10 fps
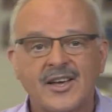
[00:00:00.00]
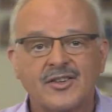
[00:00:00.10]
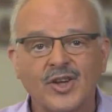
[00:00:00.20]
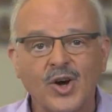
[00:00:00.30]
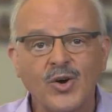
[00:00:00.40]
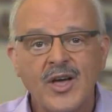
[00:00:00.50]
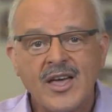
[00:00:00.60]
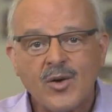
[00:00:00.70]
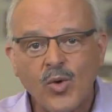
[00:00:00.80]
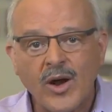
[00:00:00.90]
So
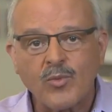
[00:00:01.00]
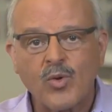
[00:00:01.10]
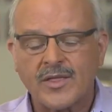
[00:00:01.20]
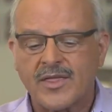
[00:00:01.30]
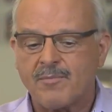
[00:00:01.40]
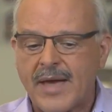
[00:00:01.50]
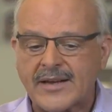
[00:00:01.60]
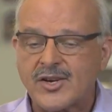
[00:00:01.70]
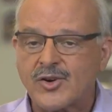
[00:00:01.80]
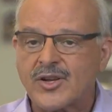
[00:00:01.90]
what the
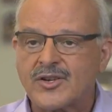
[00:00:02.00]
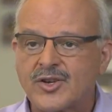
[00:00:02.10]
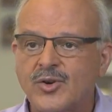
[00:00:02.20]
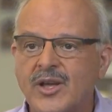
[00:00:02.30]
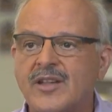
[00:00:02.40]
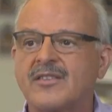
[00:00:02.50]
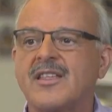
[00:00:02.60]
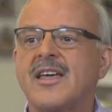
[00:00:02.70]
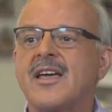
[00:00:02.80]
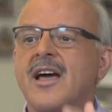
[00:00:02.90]
bacteria do is
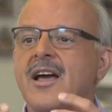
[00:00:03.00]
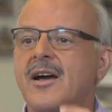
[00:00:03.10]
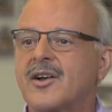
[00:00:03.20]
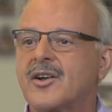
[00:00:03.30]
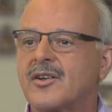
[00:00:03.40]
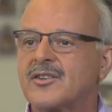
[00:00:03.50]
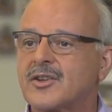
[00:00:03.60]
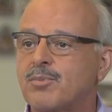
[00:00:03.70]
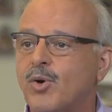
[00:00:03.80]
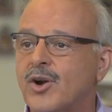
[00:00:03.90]
they
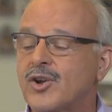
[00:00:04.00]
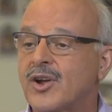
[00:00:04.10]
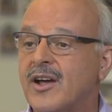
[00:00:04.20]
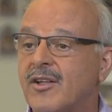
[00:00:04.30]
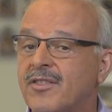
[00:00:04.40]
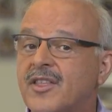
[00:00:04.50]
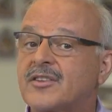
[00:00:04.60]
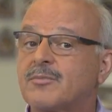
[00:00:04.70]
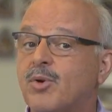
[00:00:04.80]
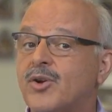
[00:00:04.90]
support your health, they
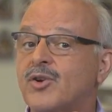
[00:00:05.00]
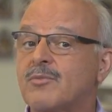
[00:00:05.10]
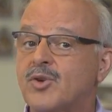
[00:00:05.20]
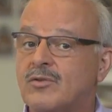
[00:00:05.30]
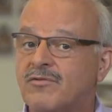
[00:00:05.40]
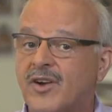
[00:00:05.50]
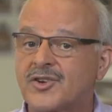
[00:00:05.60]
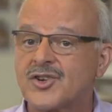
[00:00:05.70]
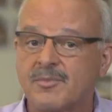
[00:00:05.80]
support your immune function.